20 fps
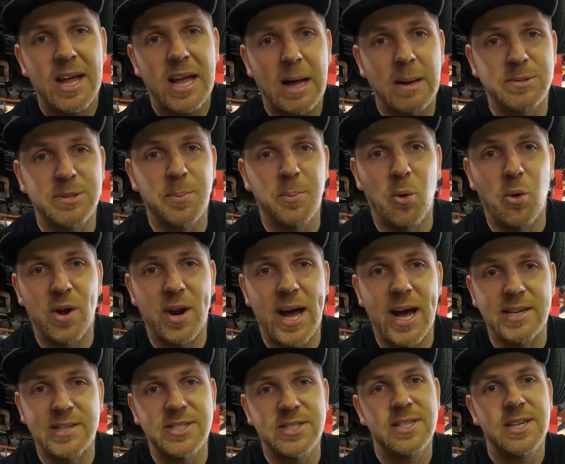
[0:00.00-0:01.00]
come support
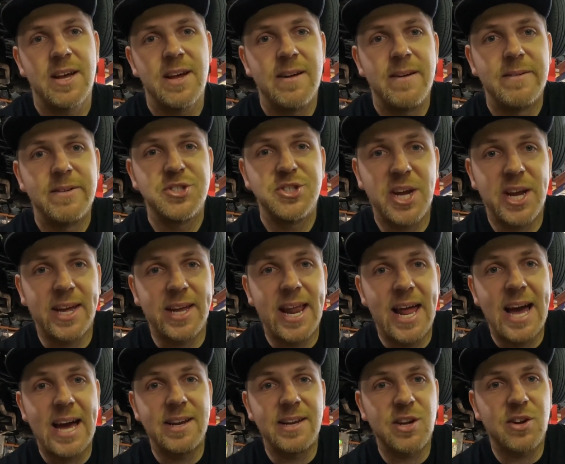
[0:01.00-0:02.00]
us, check it
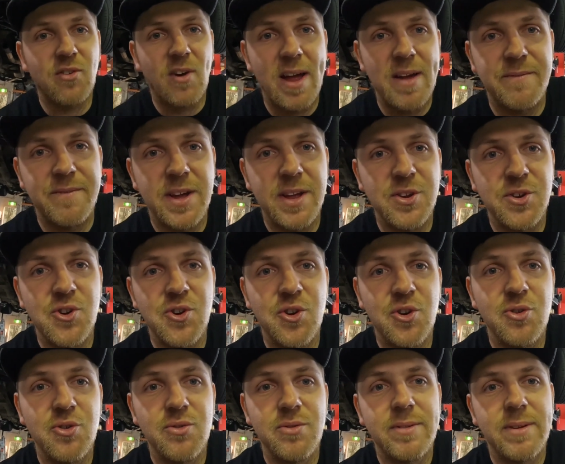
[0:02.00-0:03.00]
out, great
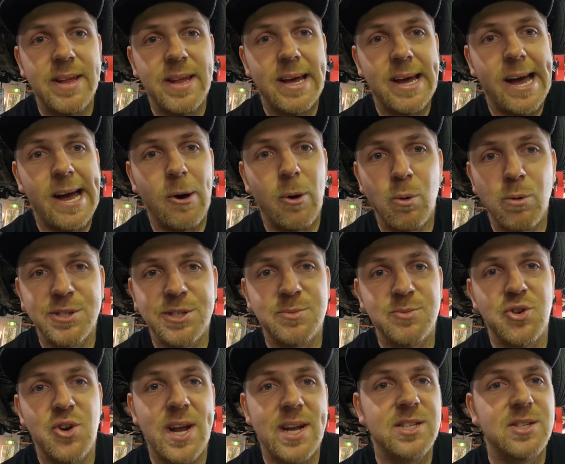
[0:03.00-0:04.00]
venue,
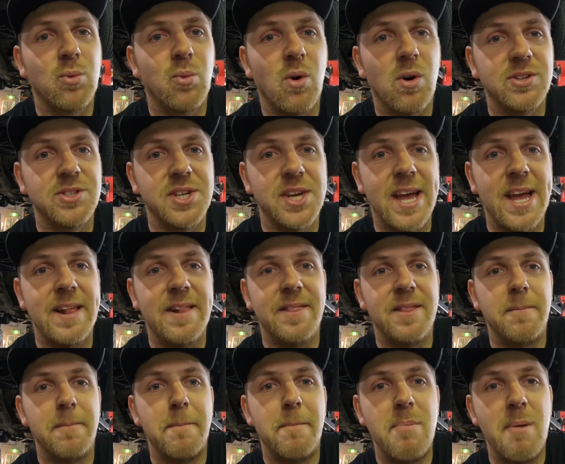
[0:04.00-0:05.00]
awesome track to watch, and
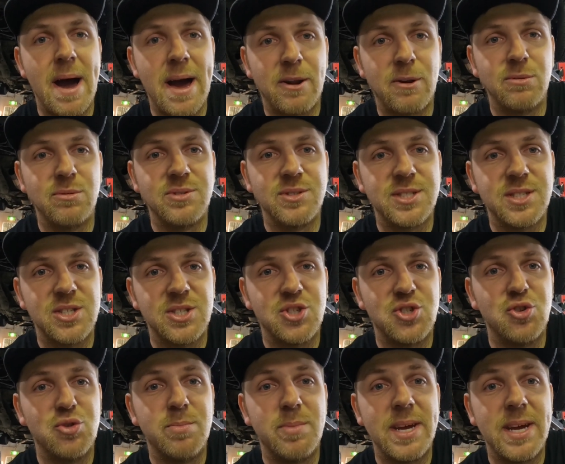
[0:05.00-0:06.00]
the battles
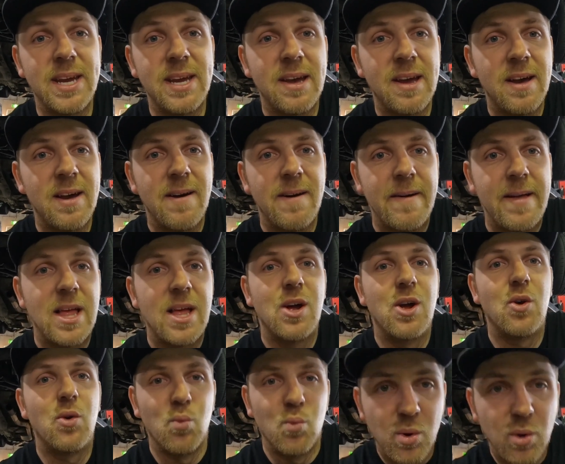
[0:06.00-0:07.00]
should be
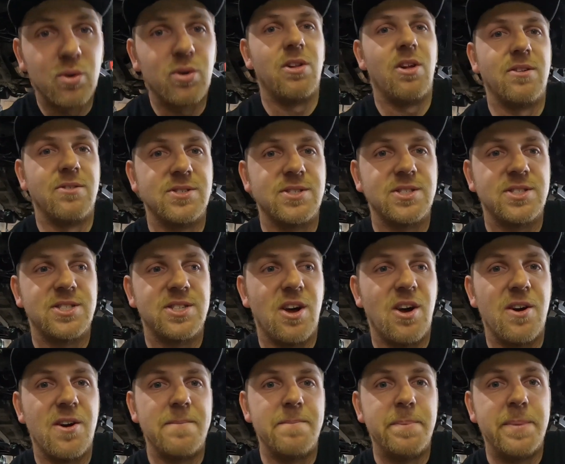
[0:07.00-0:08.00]
real close.
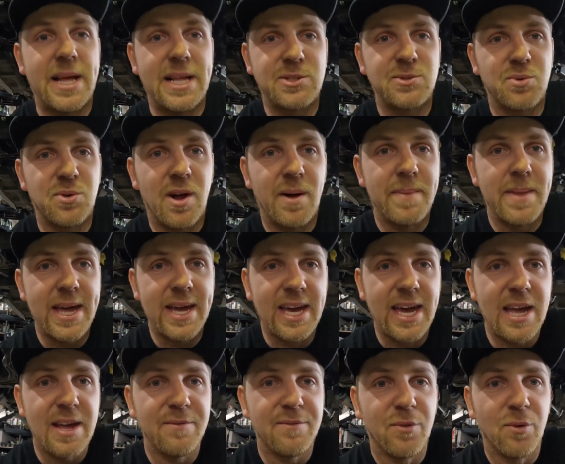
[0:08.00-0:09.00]
So that's what I'm that
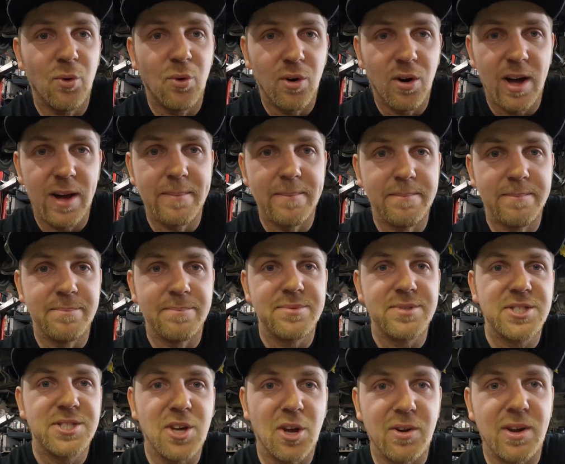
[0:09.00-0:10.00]
keen for. I'm
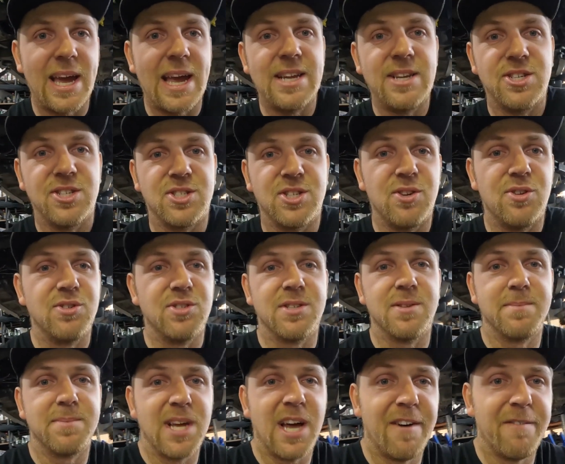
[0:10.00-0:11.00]
so keen just to do
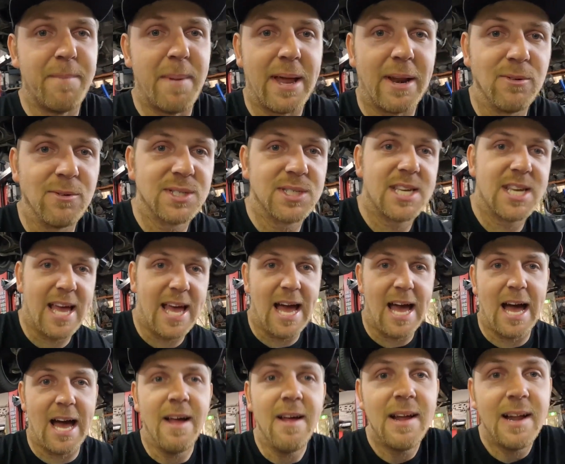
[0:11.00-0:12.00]
some tough battles.
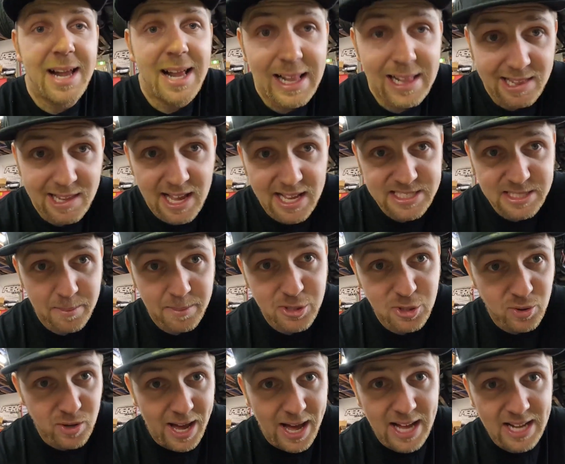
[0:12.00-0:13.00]
Last time I
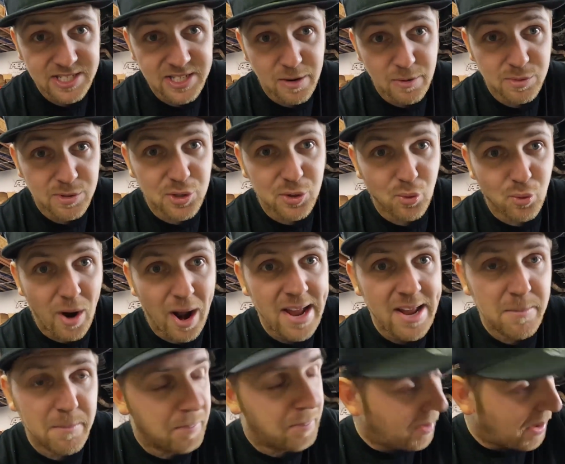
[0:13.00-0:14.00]
took Archer, it was
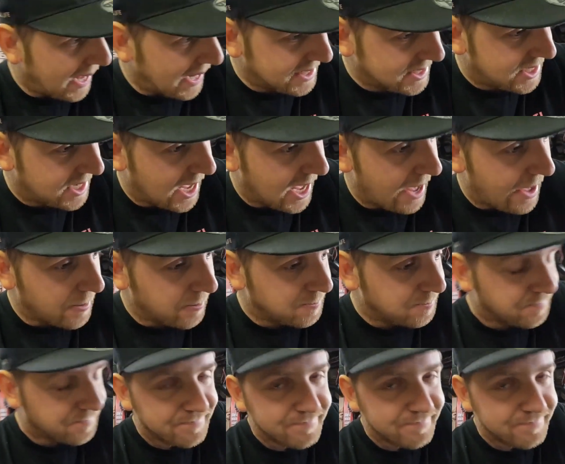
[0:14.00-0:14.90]
great, but I